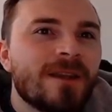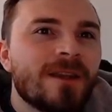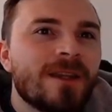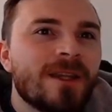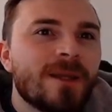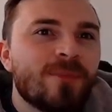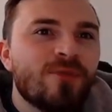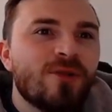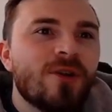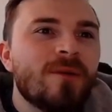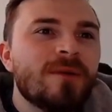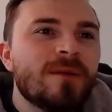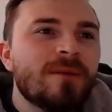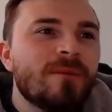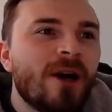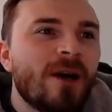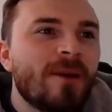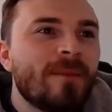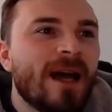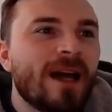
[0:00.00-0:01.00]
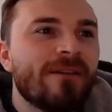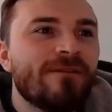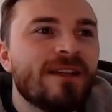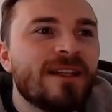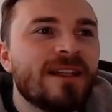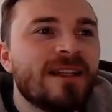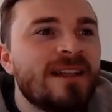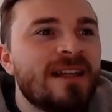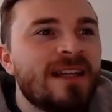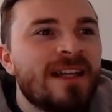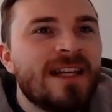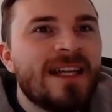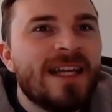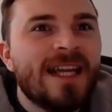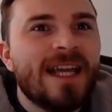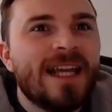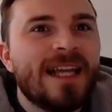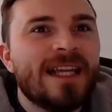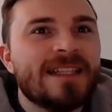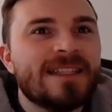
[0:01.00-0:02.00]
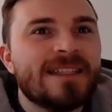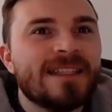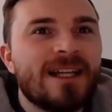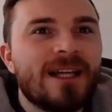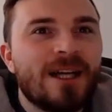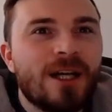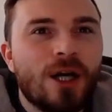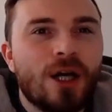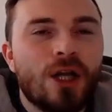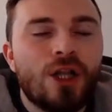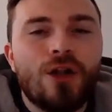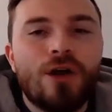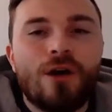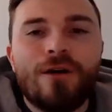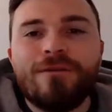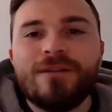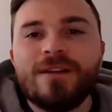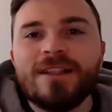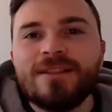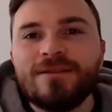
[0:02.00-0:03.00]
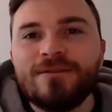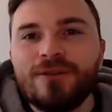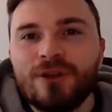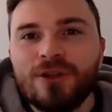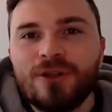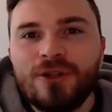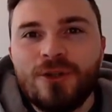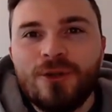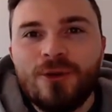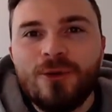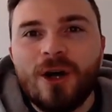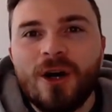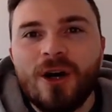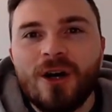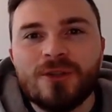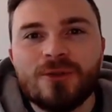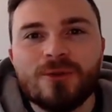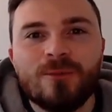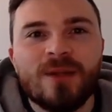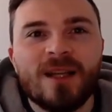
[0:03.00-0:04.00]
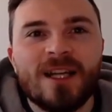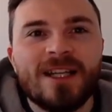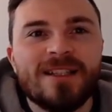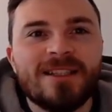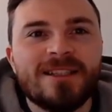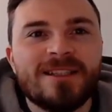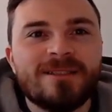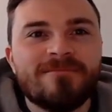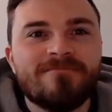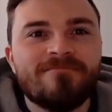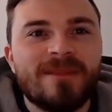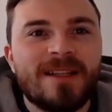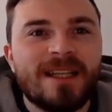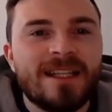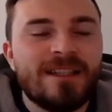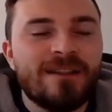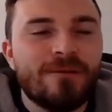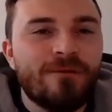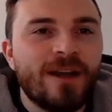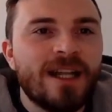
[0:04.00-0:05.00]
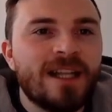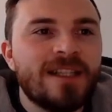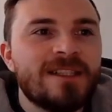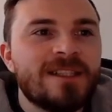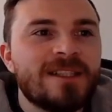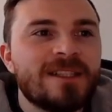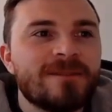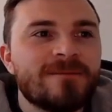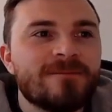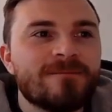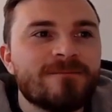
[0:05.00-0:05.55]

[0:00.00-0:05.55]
the problem I'm having is a lot of us have got Newcastle players in defence.